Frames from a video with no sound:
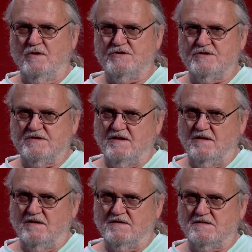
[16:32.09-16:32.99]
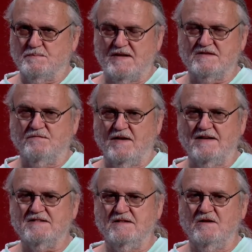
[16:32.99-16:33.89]
which
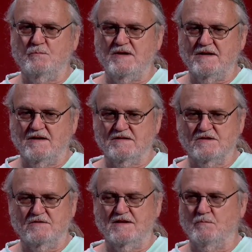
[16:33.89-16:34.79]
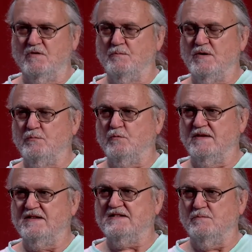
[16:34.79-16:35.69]
specifies that there be a certain number of people
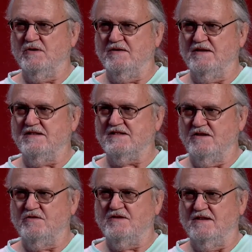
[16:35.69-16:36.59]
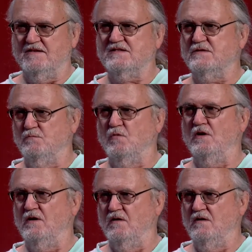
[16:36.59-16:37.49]
with disabilities. Can you tell us
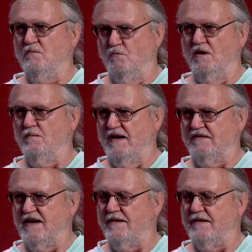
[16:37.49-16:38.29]
more about